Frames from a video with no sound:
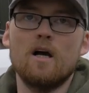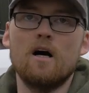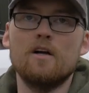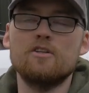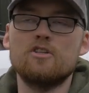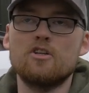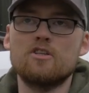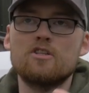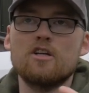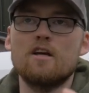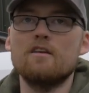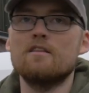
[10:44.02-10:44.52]

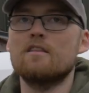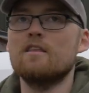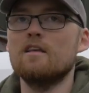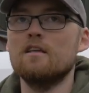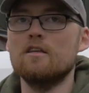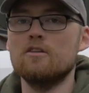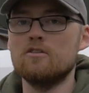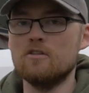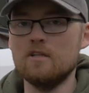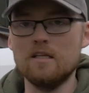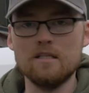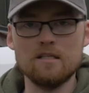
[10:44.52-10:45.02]
just don't think
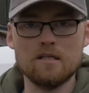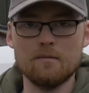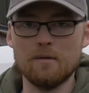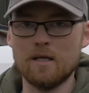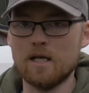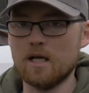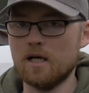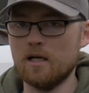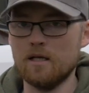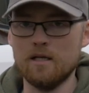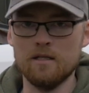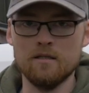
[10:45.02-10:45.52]
you should need to be
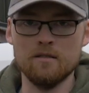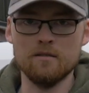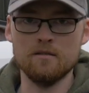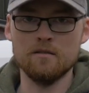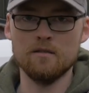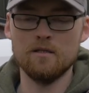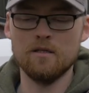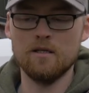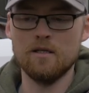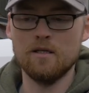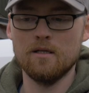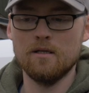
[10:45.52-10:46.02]
cutting
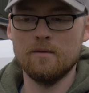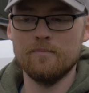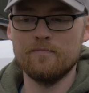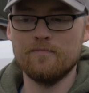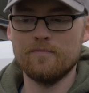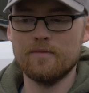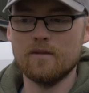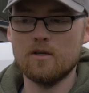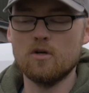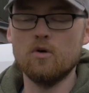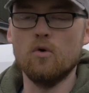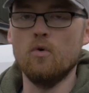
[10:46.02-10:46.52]

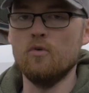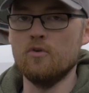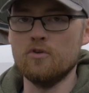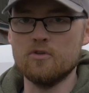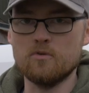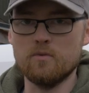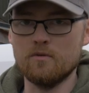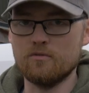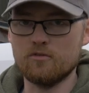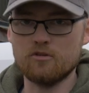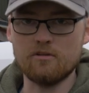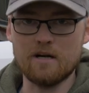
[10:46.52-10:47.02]

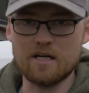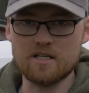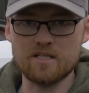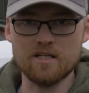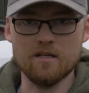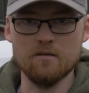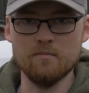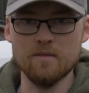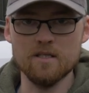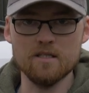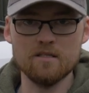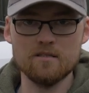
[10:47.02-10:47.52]
corners with crash
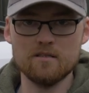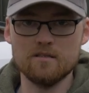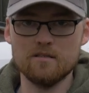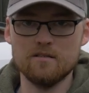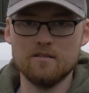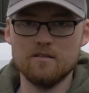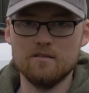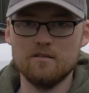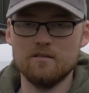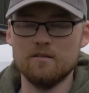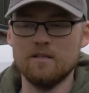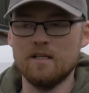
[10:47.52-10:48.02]
helmets.
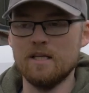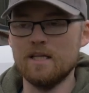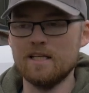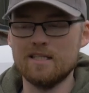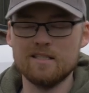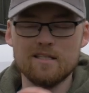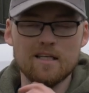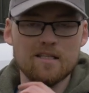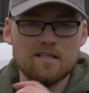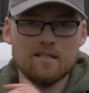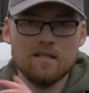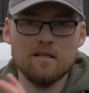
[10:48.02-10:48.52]

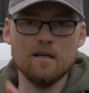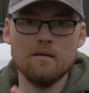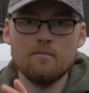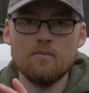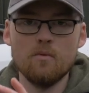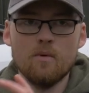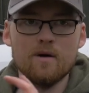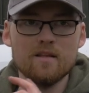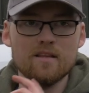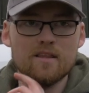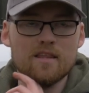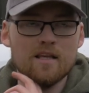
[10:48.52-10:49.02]
It's the
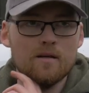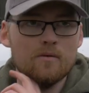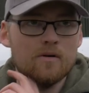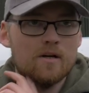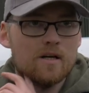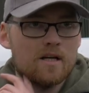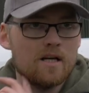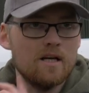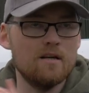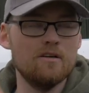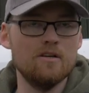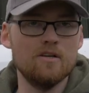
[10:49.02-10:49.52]
number one thing where
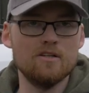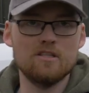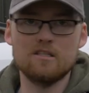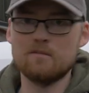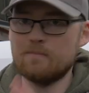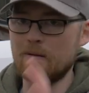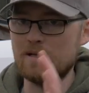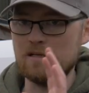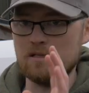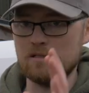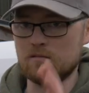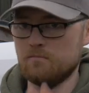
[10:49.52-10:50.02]
I go, look,
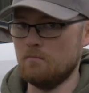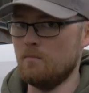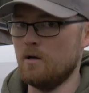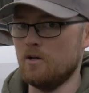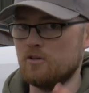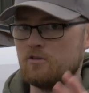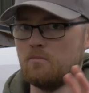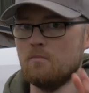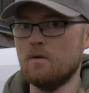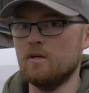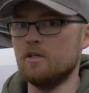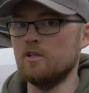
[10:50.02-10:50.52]
spend as
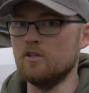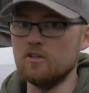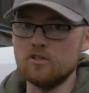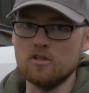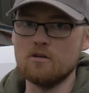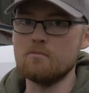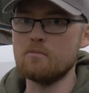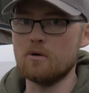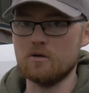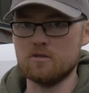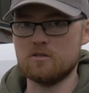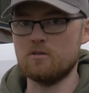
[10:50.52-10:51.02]
much money as
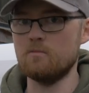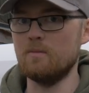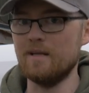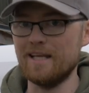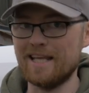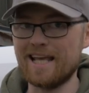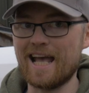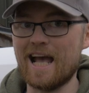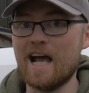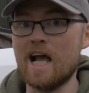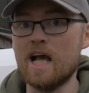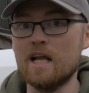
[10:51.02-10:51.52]
you possibly
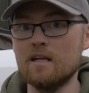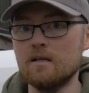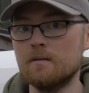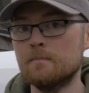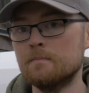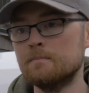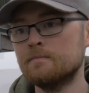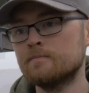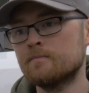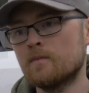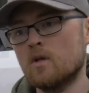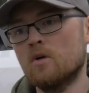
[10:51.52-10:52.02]
can
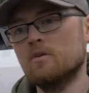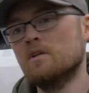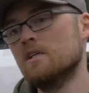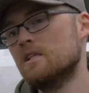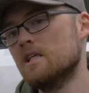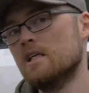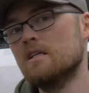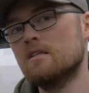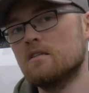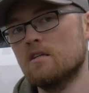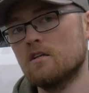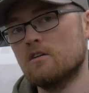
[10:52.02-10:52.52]
on a
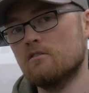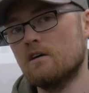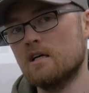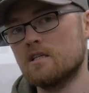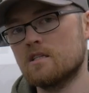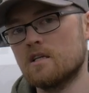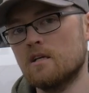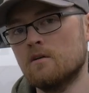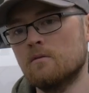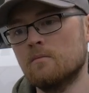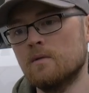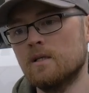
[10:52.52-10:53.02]
decent
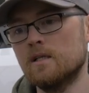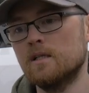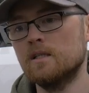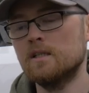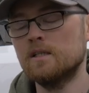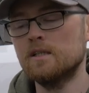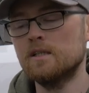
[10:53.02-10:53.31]
crash helmet.